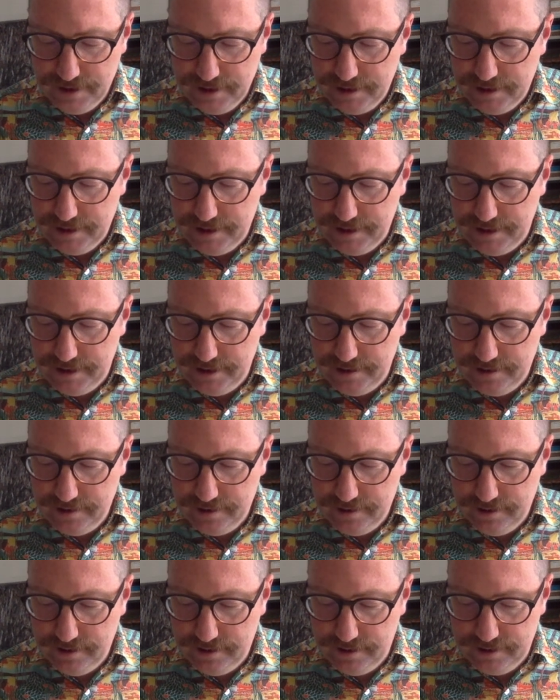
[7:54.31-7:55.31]
he
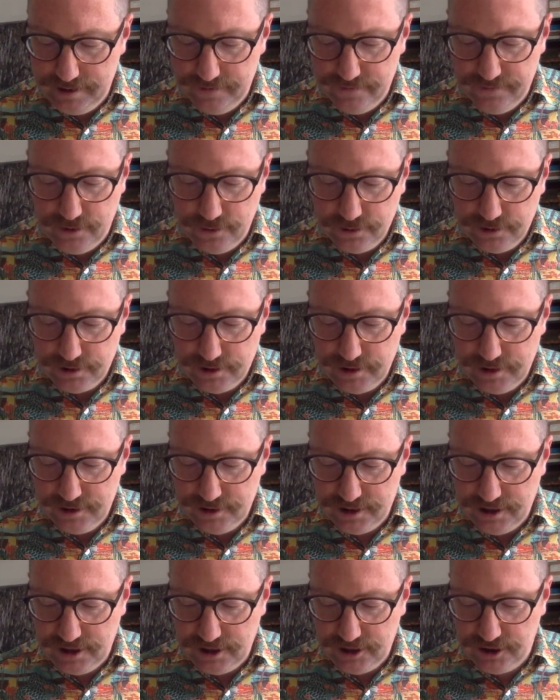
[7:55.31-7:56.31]
invokes the
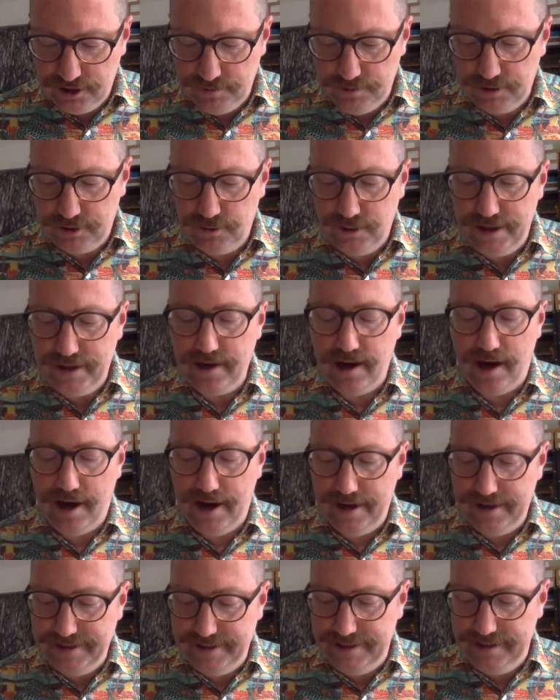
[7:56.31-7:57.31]
distinction between
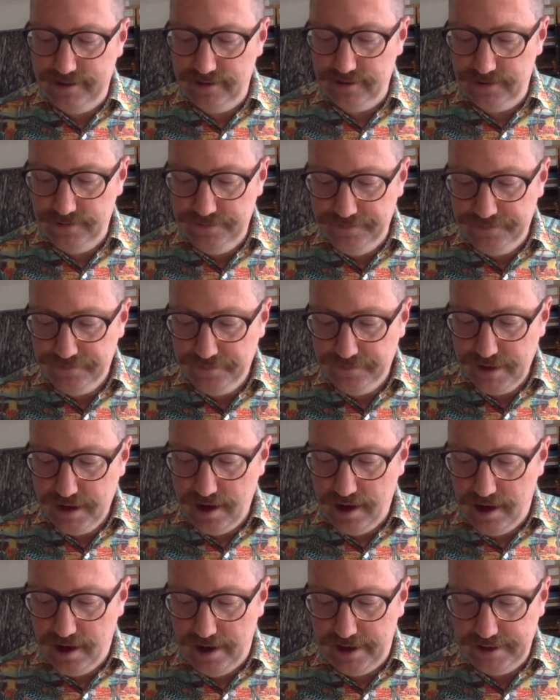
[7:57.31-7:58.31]
ideal,
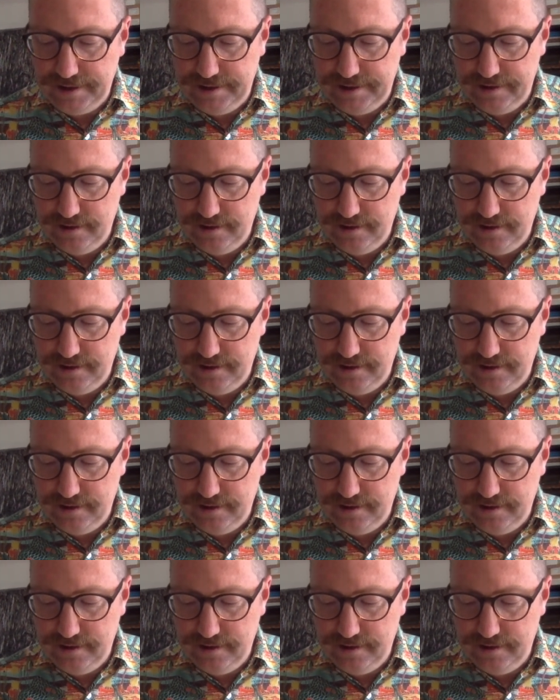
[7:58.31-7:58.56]
i.e.